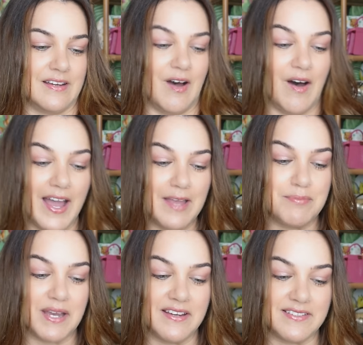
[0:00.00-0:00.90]
I
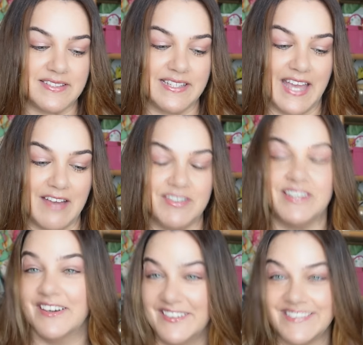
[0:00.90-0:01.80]
personally haven't
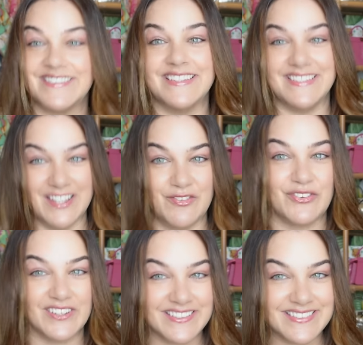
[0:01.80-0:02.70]
noticed the
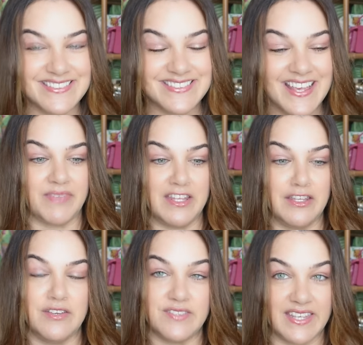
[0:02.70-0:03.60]
difference in
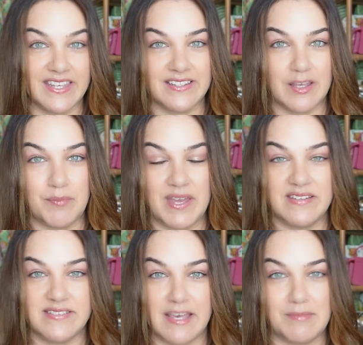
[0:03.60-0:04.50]
using it compared
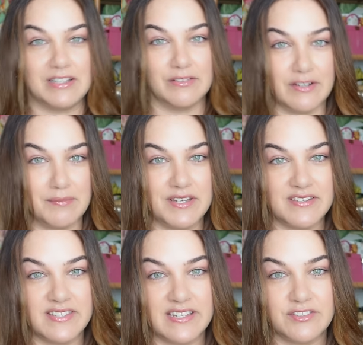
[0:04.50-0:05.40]
to say my Laura
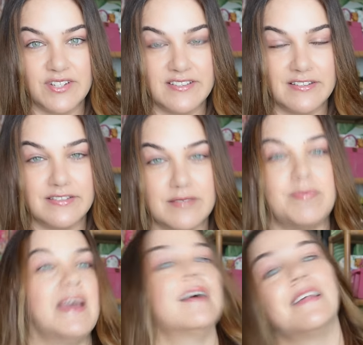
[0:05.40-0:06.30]
Mercier translucent
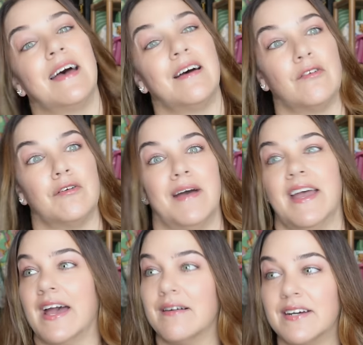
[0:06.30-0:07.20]
powder or my
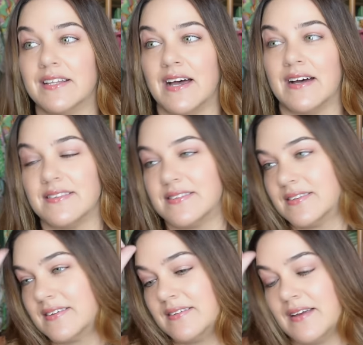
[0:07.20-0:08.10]

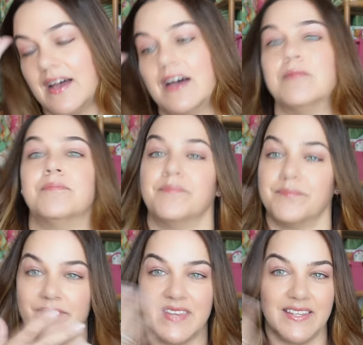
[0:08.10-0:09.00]
Hourglass,
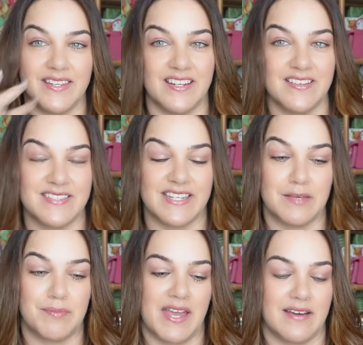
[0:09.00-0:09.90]
you know,
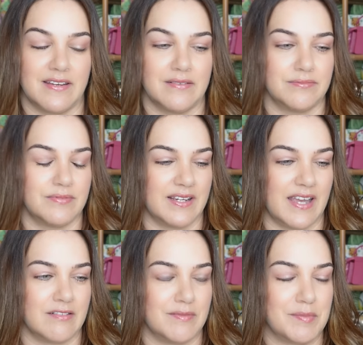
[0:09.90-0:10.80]
setting powder.
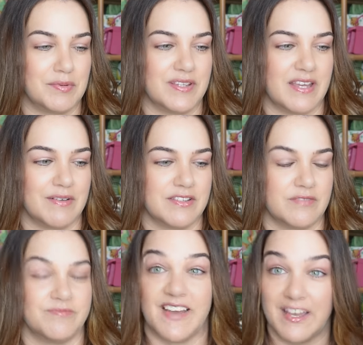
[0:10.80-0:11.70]
Can't remember what that one's
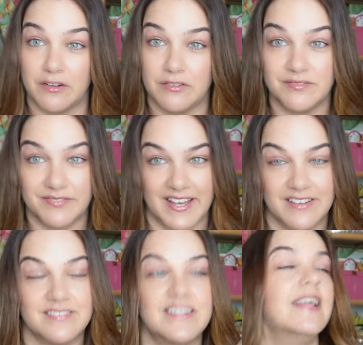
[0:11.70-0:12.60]
called. Veil,